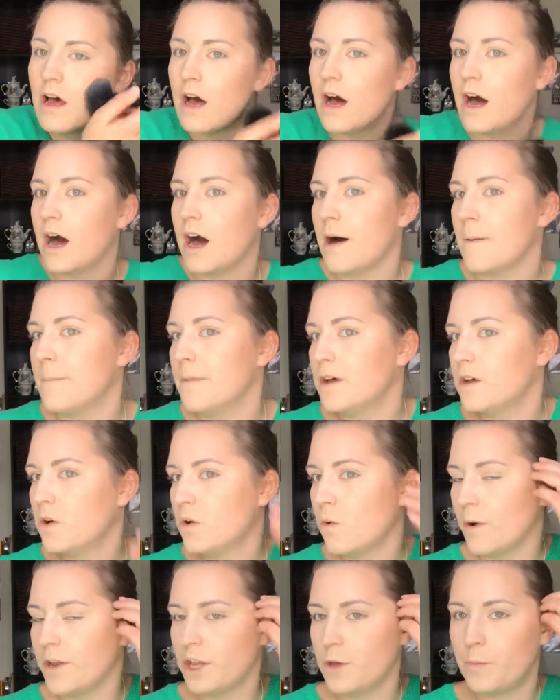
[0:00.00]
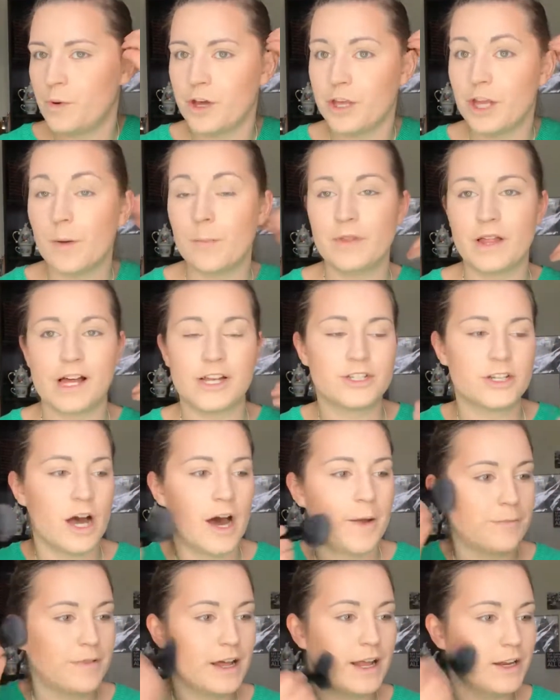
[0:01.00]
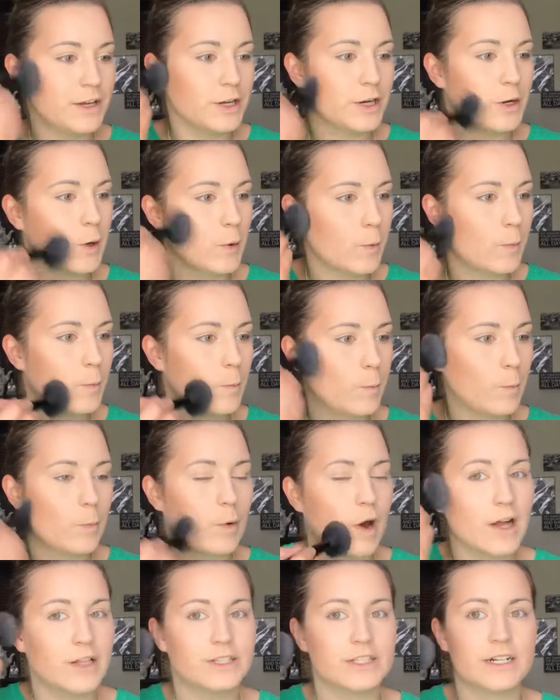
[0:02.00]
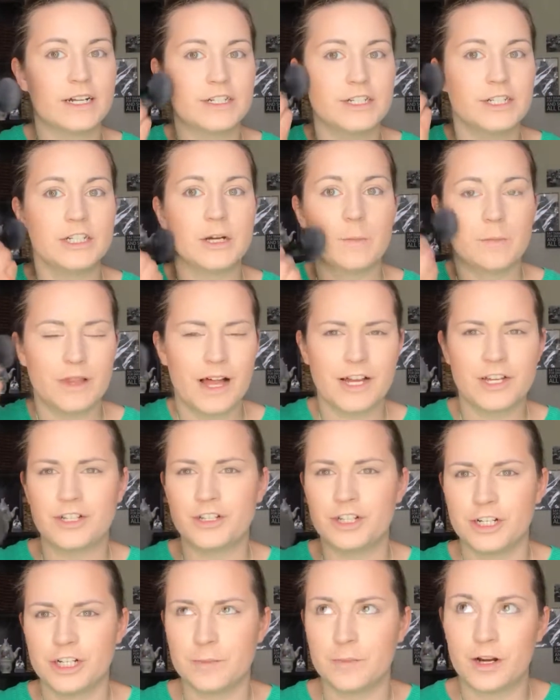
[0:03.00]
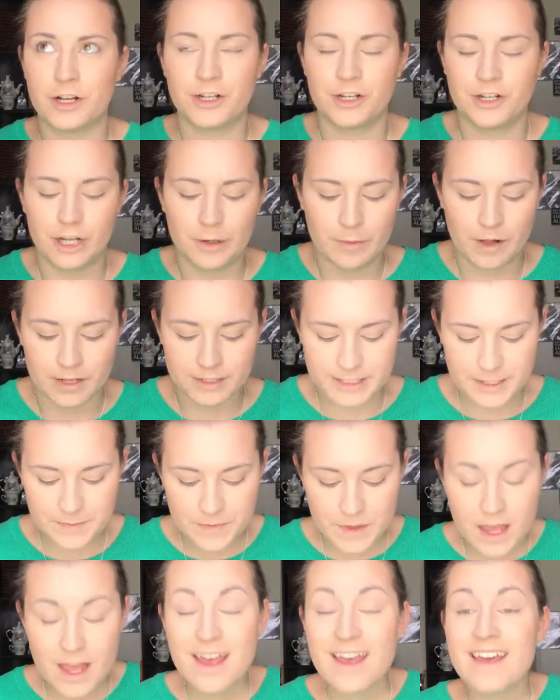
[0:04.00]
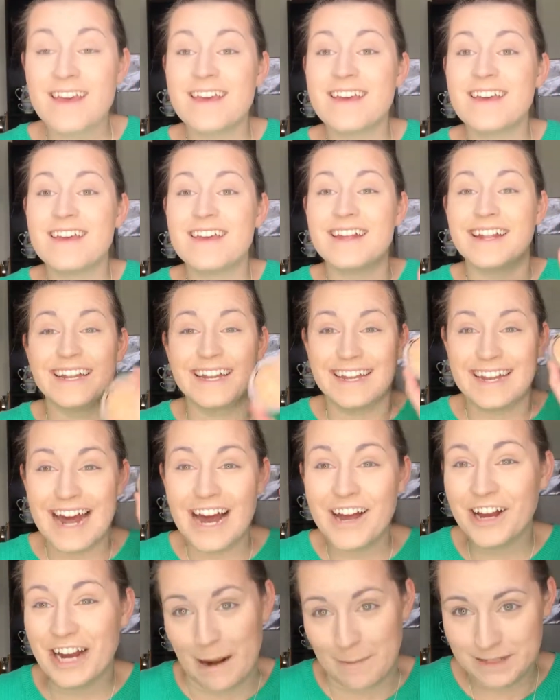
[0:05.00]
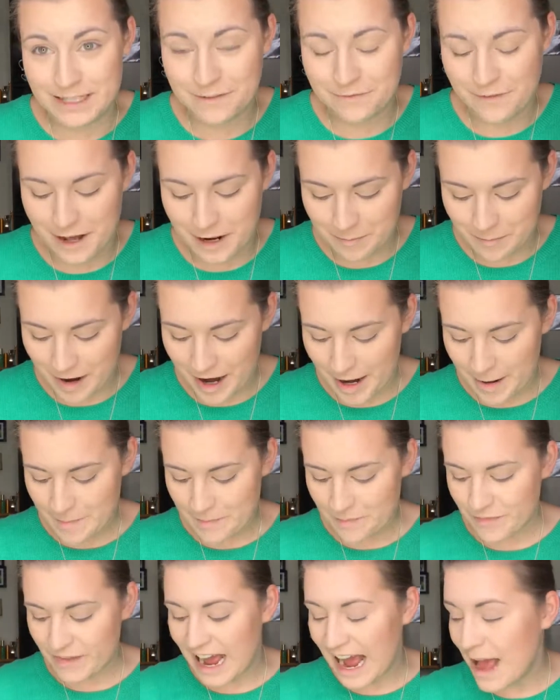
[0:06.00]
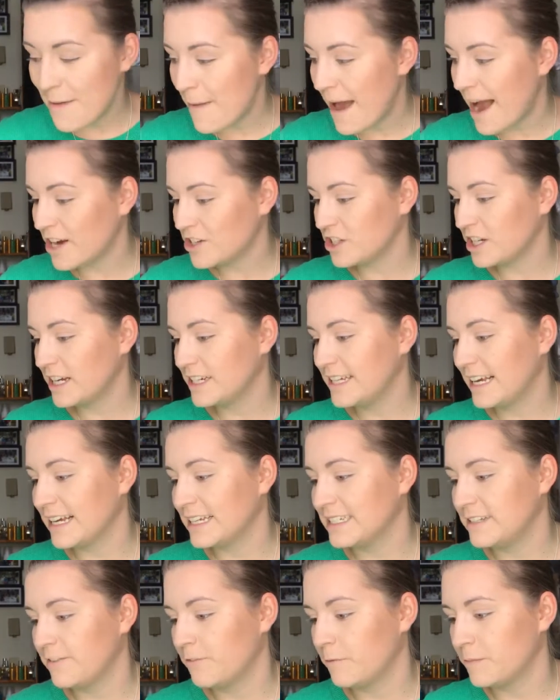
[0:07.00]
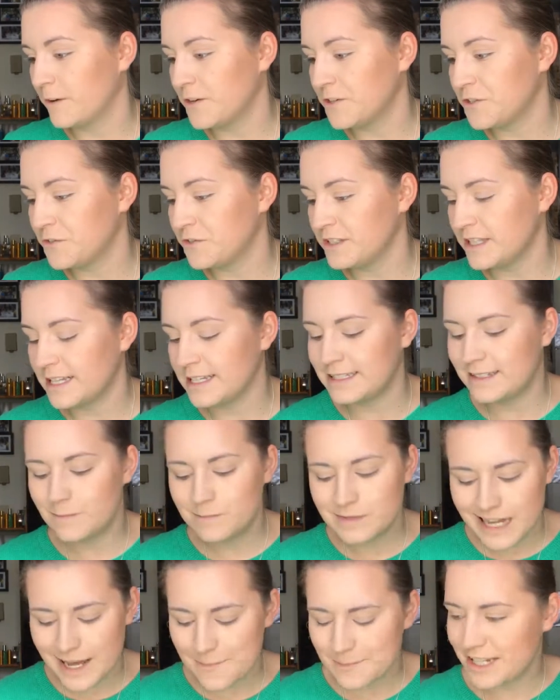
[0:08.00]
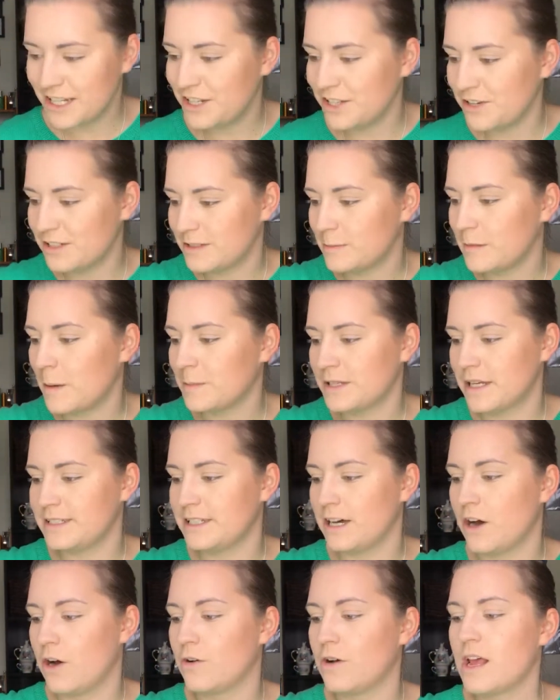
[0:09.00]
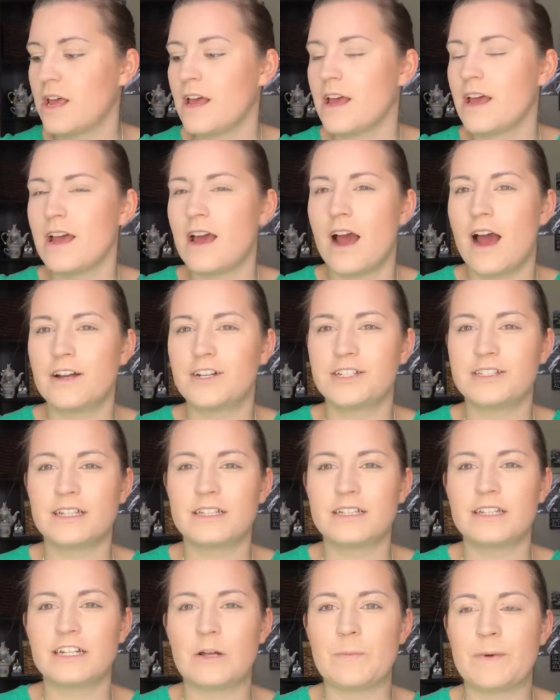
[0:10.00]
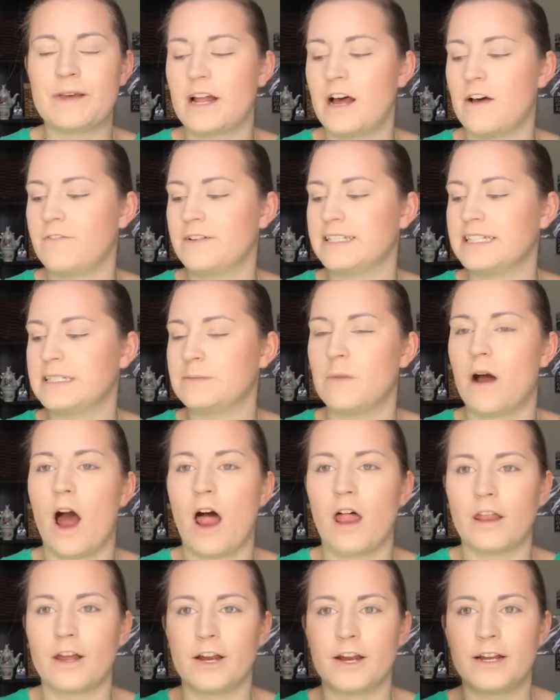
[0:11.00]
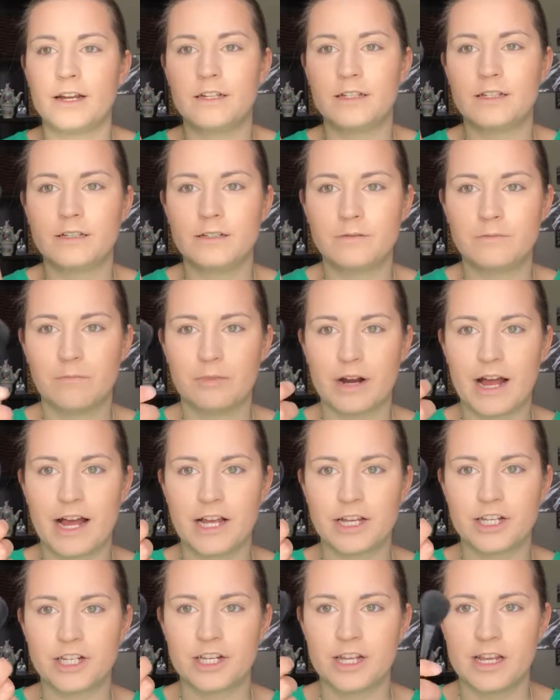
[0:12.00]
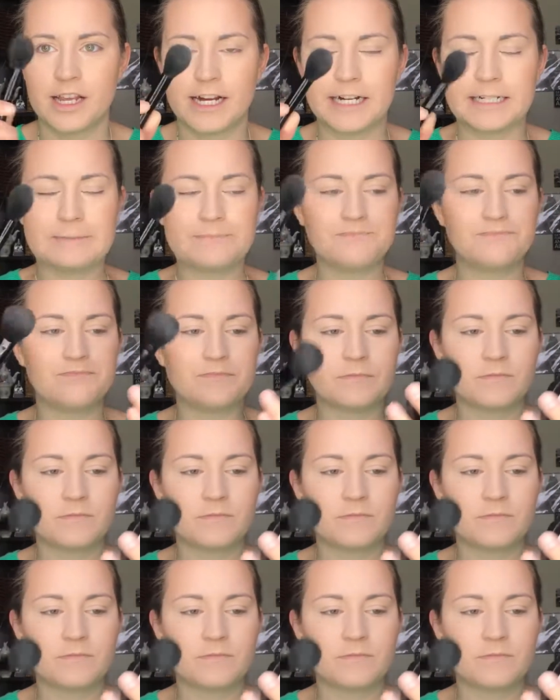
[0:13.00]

um, when you put your blush on, blend your bronzer into your blush or your brush into your bronzer. Now here comes the fun part. I'm actually going to take a different brush for this. Sometimes I do, sometimes I don't. Just a little bit of a smaller brush here.